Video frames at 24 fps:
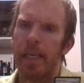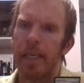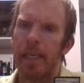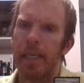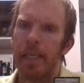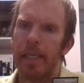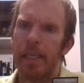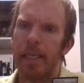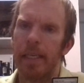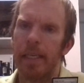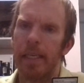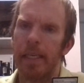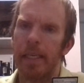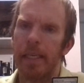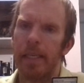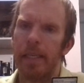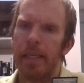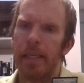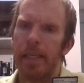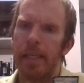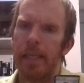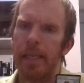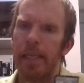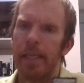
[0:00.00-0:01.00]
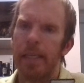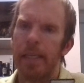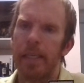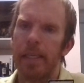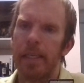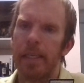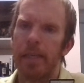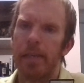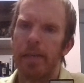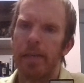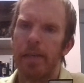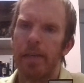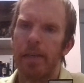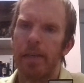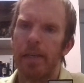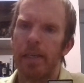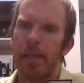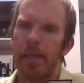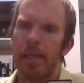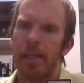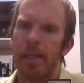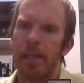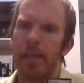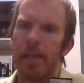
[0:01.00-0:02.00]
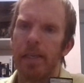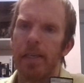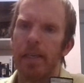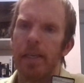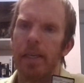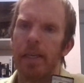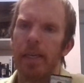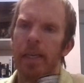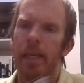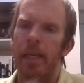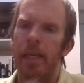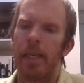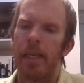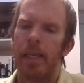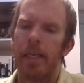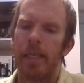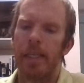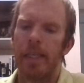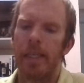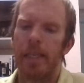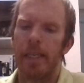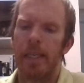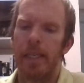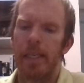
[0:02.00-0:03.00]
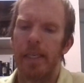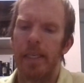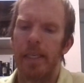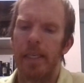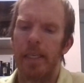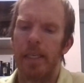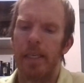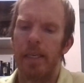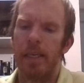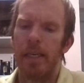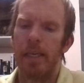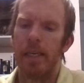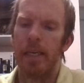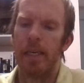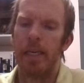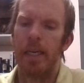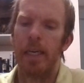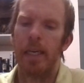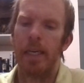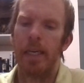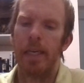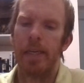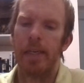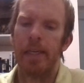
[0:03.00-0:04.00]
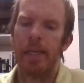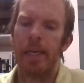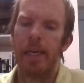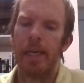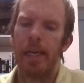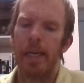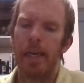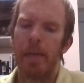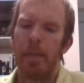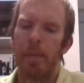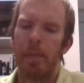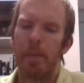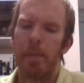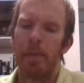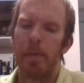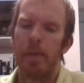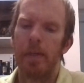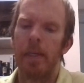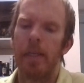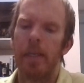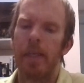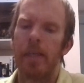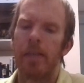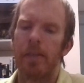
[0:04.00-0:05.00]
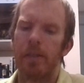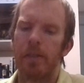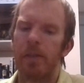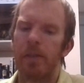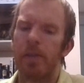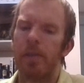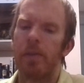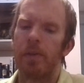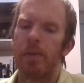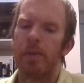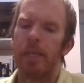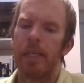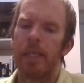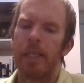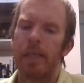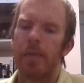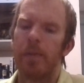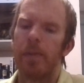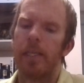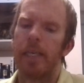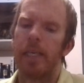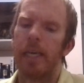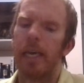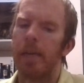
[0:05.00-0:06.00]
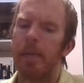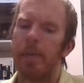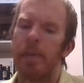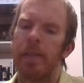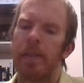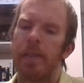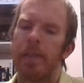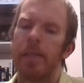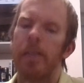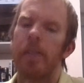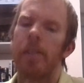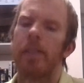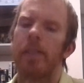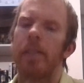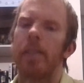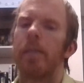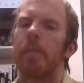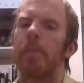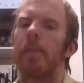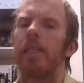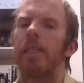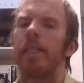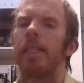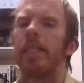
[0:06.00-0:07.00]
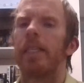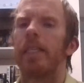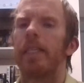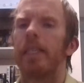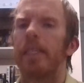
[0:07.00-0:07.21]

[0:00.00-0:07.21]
and then the end of your turn, you untap the Soul Ring, which happens to be